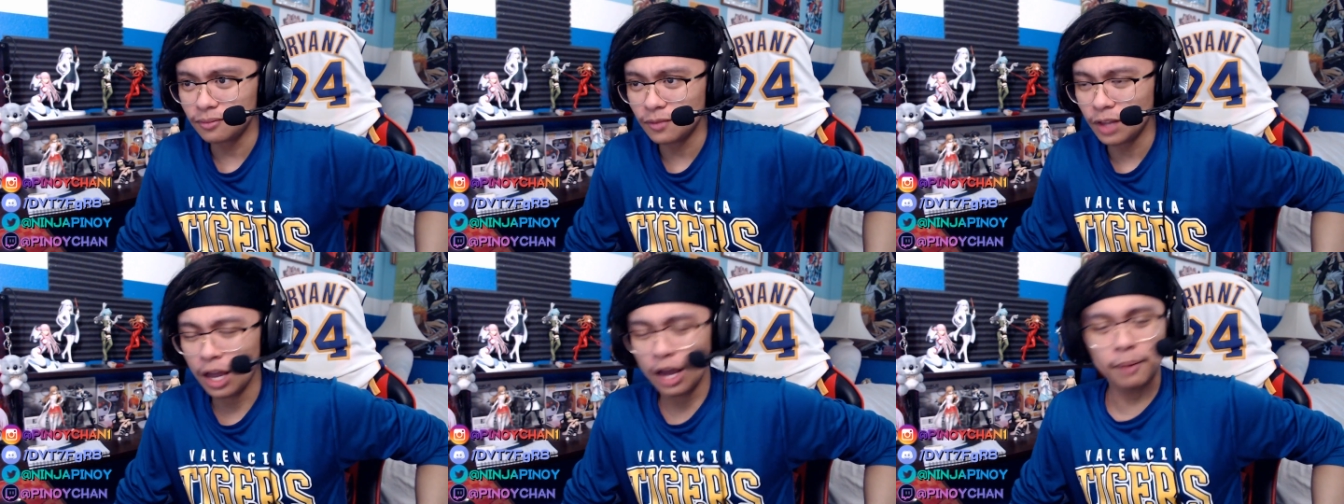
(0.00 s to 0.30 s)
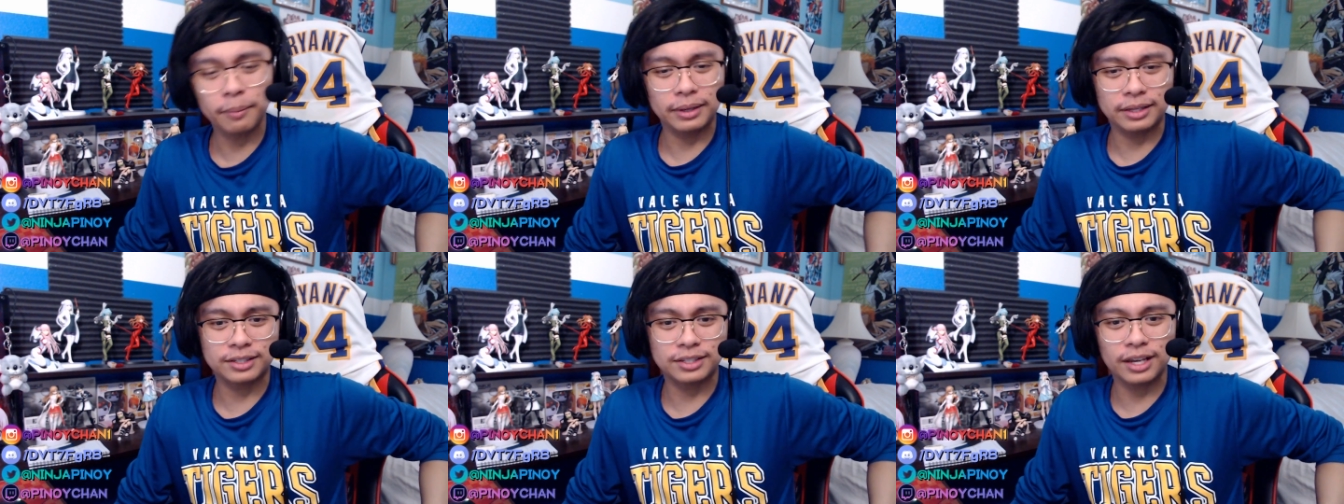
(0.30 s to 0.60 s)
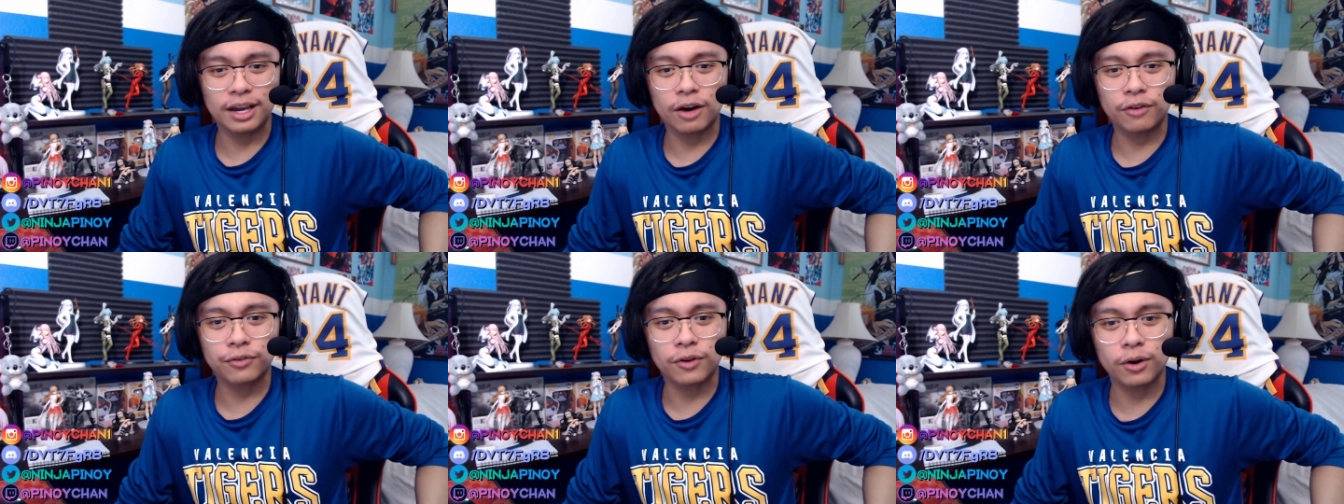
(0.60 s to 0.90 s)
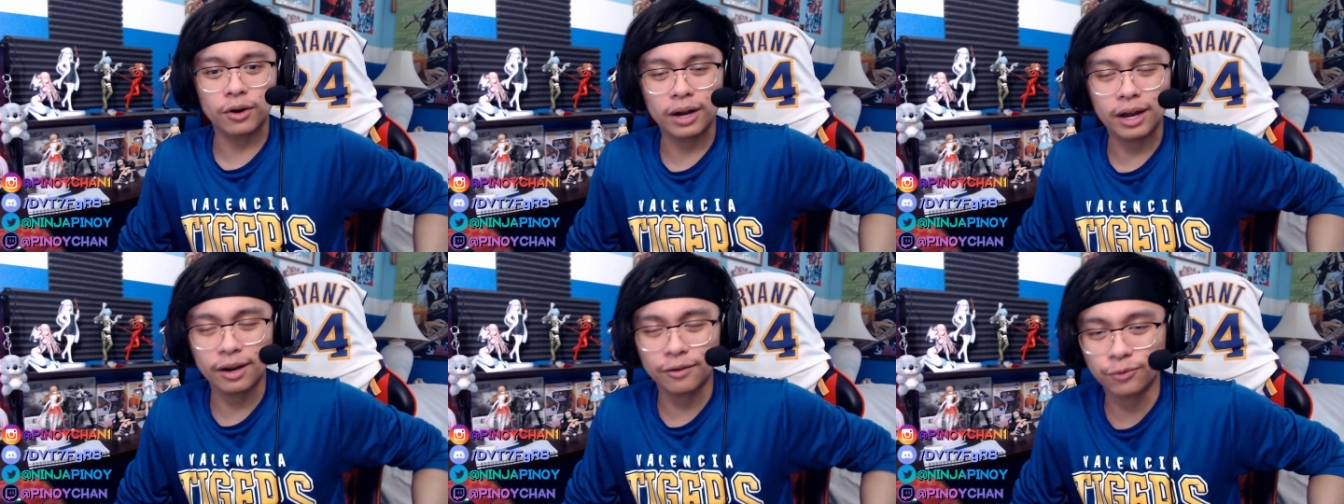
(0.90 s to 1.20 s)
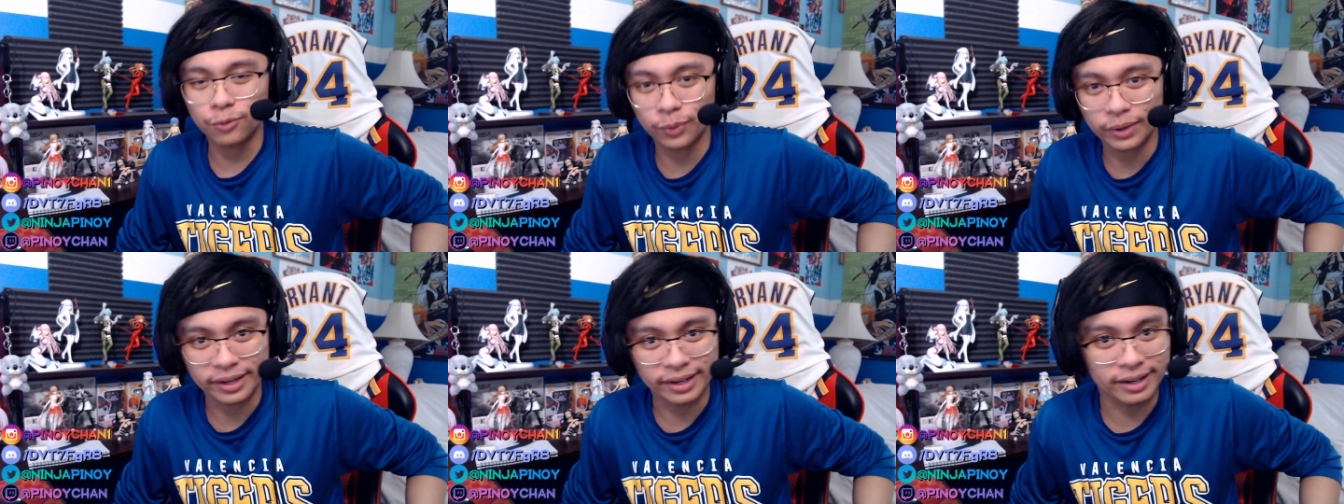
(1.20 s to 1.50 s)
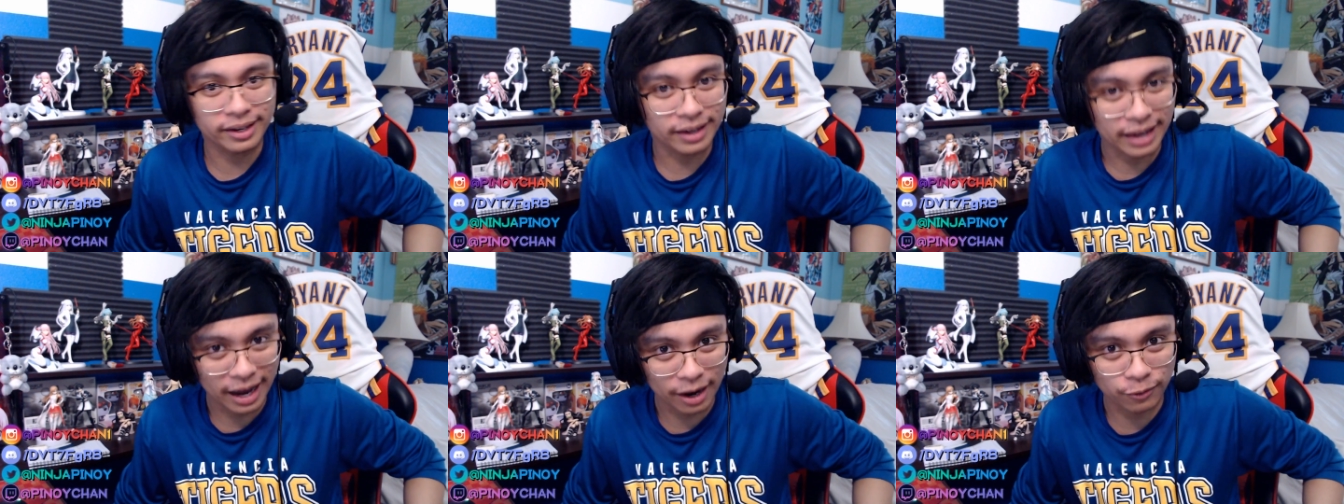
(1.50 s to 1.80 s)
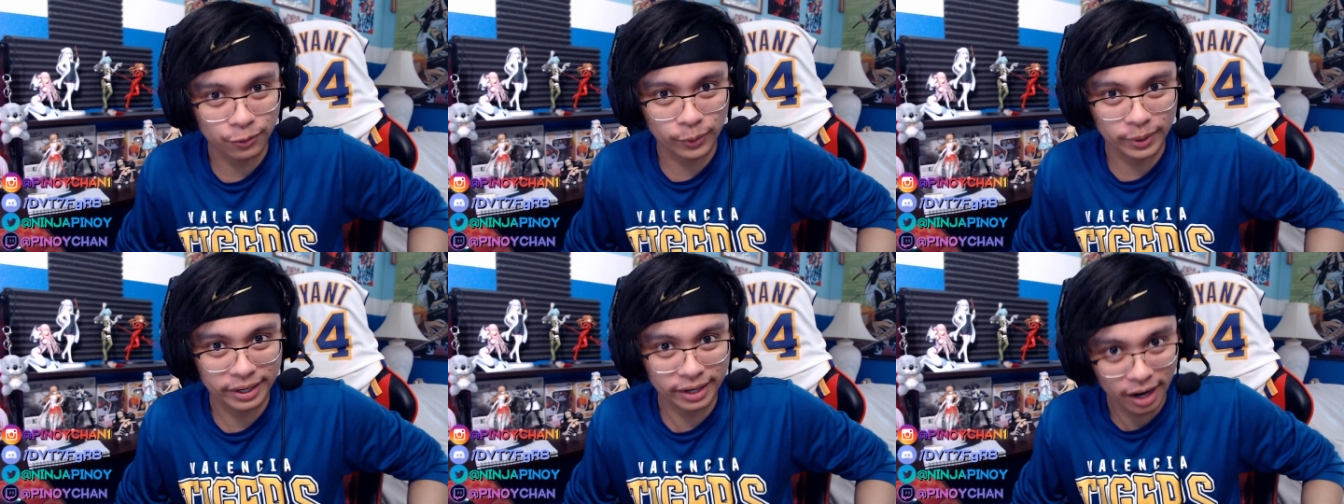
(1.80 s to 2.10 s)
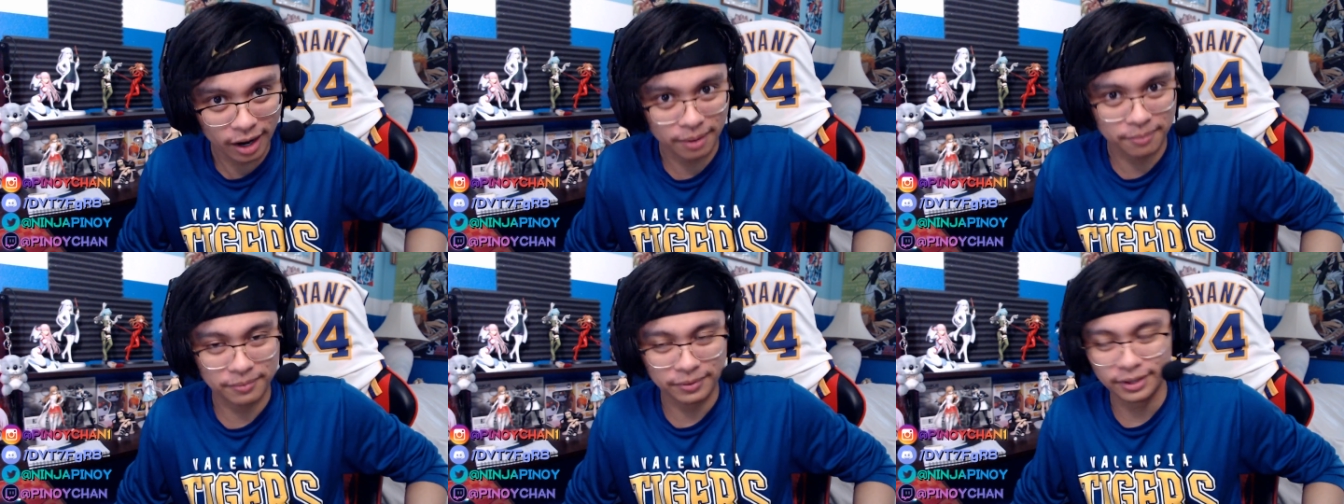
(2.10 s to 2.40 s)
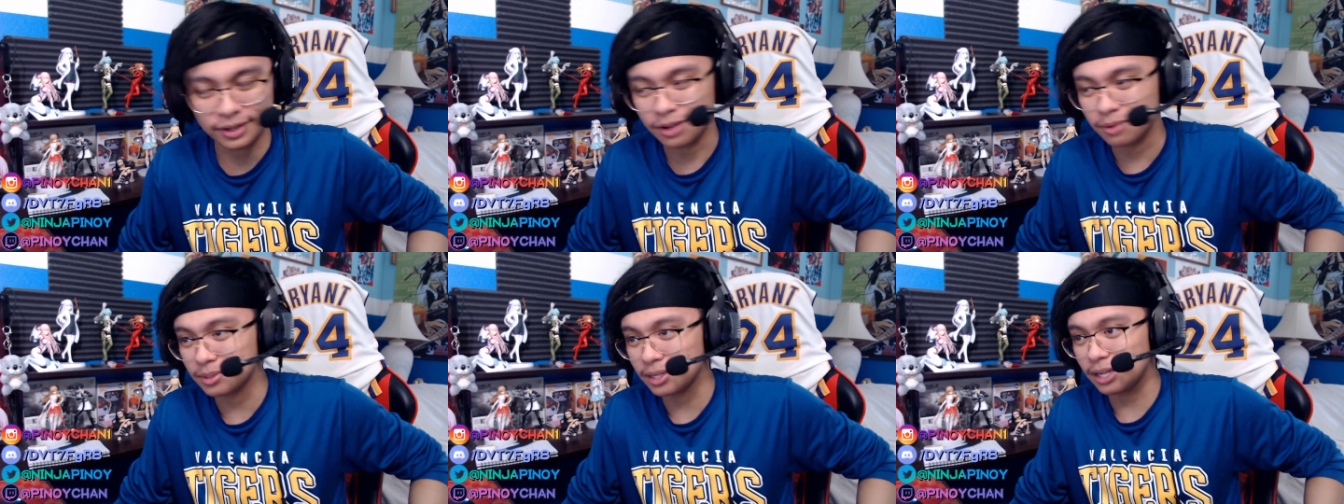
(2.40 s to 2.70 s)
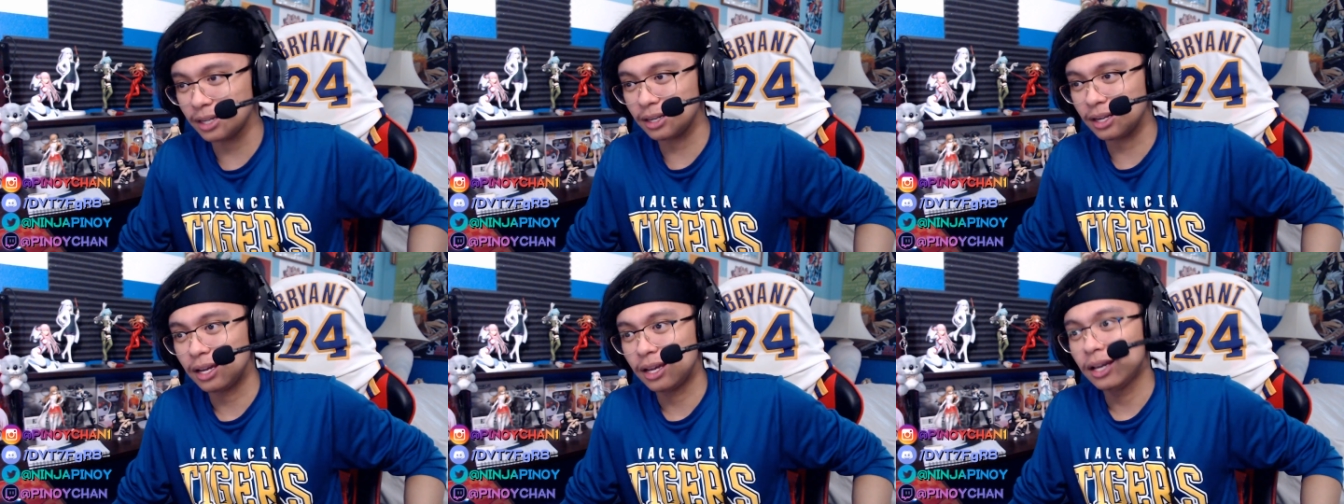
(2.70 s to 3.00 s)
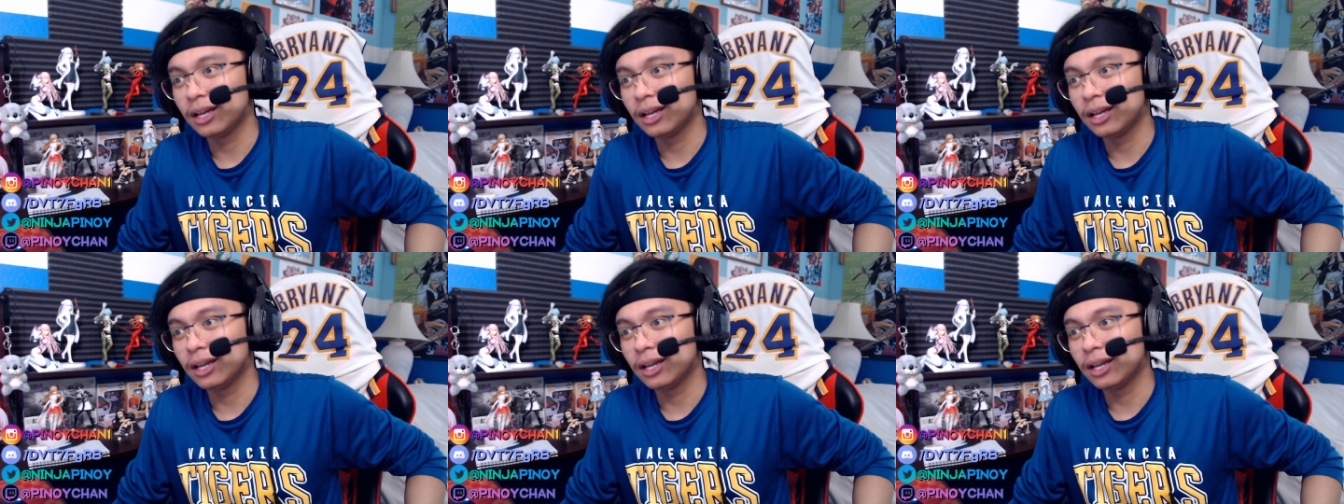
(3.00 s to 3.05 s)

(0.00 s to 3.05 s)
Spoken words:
I mean, see how far have we come, you know what I'm saying?